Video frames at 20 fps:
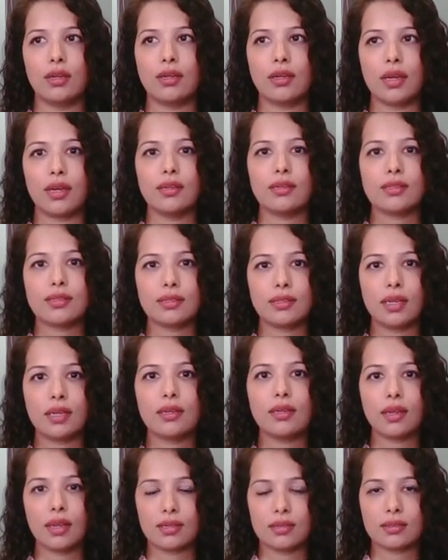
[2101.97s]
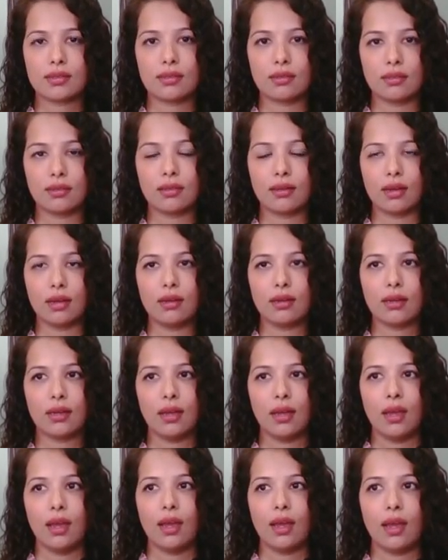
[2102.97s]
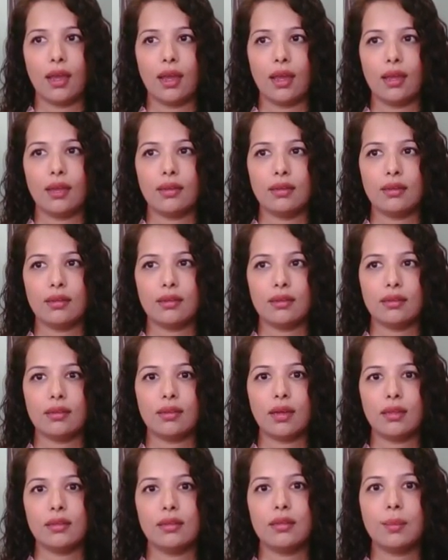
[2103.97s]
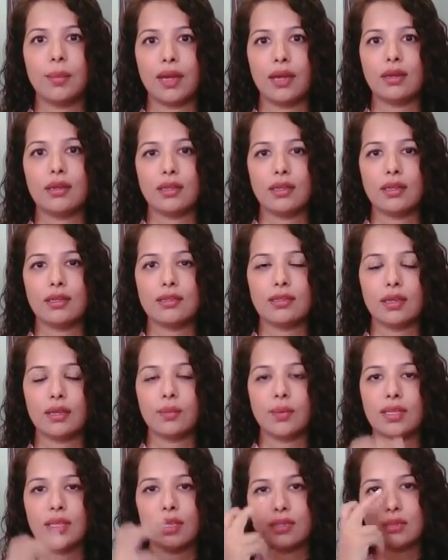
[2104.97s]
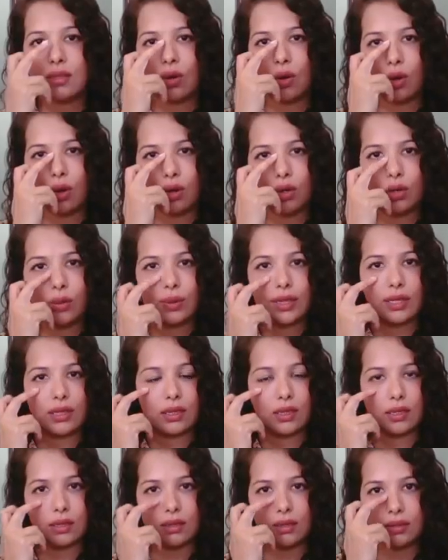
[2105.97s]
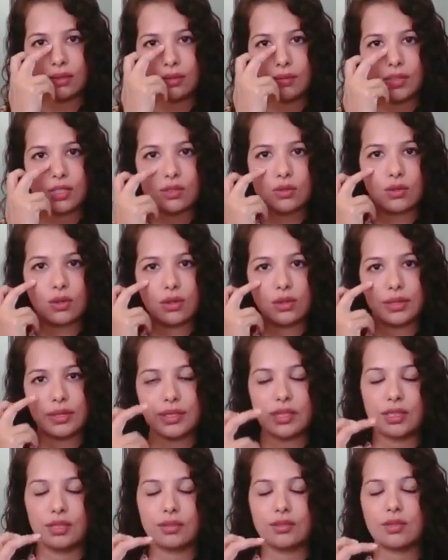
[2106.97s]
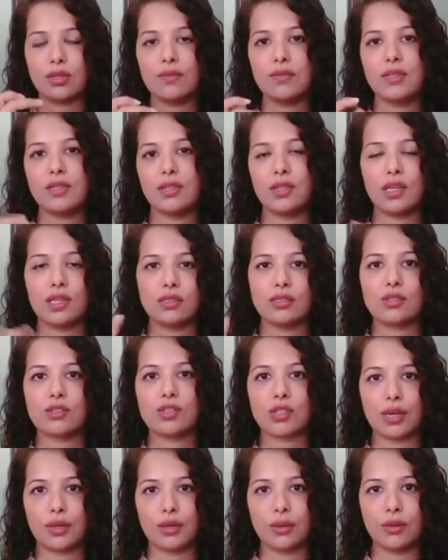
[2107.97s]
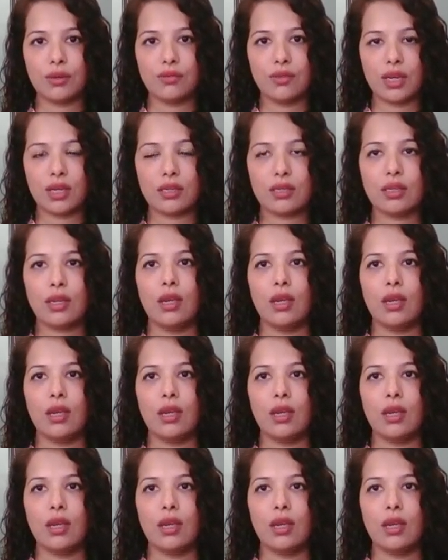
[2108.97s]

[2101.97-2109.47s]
entire skin has turned dark. And the other part is that where there's a hollowing here, which is called a teardrop, it creates a shadow effect.